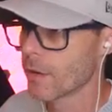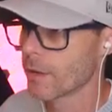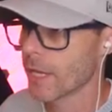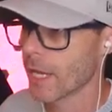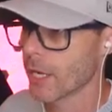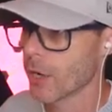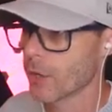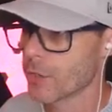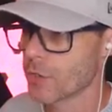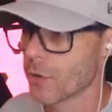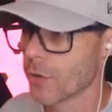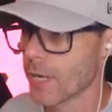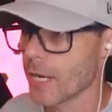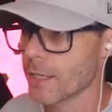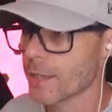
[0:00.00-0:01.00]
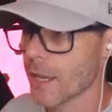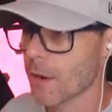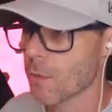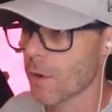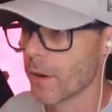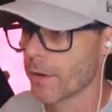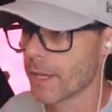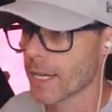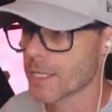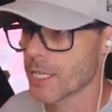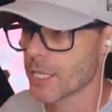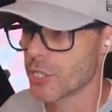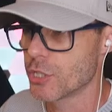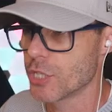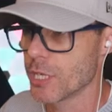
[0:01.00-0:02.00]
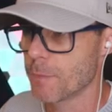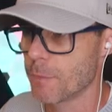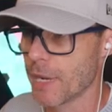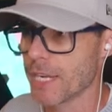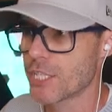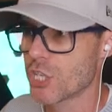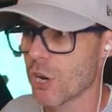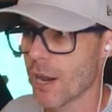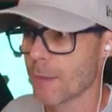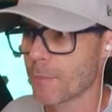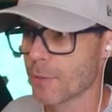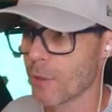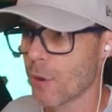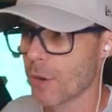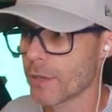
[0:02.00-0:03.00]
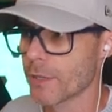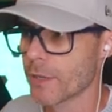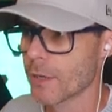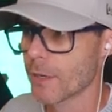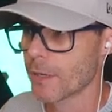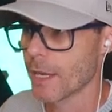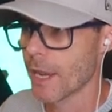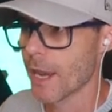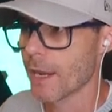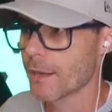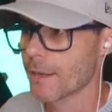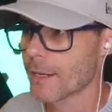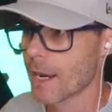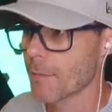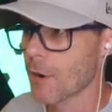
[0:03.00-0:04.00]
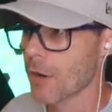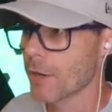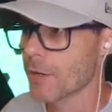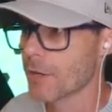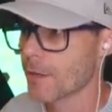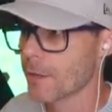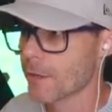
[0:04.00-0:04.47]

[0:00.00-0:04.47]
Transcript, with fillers: There you go, dude. Eat that one. That's a big giant plort. Yeah, come on.